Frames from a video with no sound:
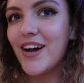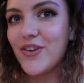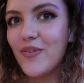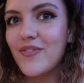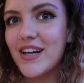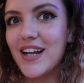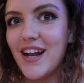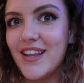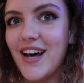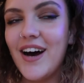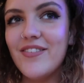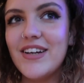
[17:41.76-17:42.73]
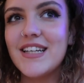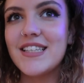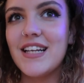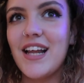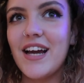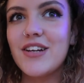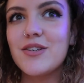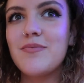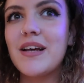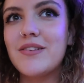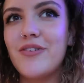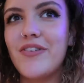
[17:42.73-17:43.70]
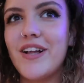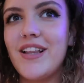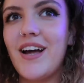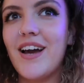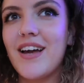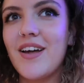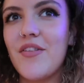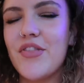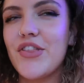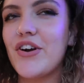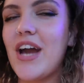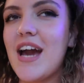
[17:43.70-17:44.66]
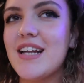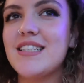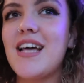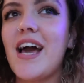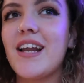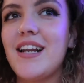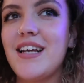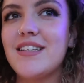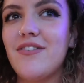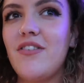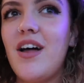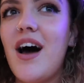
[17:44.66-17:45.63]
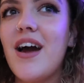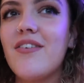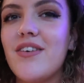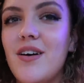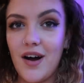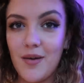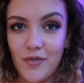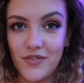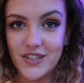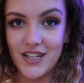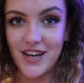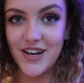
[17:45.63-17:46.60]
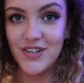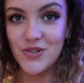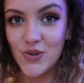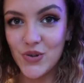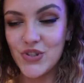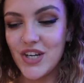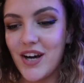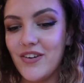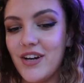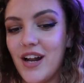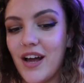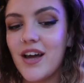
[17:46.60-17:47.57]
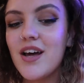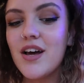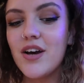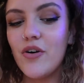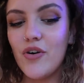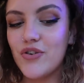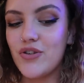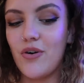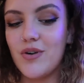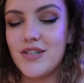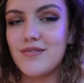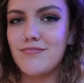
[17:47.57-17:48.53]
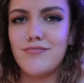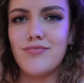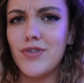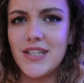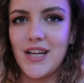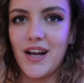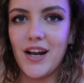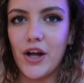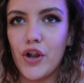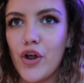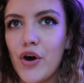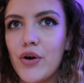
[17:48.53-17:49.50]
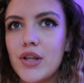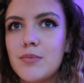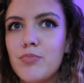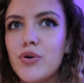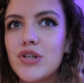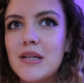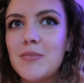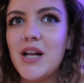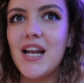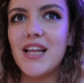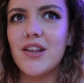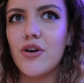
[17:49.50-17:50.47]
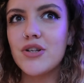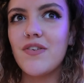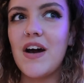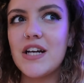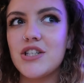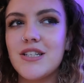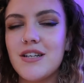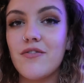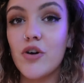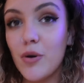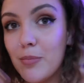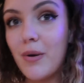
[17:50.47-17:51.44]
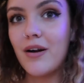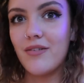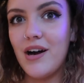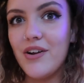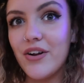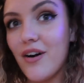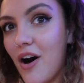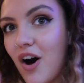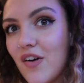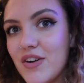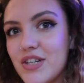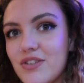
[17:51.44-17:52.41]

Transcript: I don't mean it like that. I mean it's in like, it just makes me feel like they're getting a second lease of life, and I'm obviously her daughter, and like also it's recycling clothes, but similarly those fashions have come back around and are in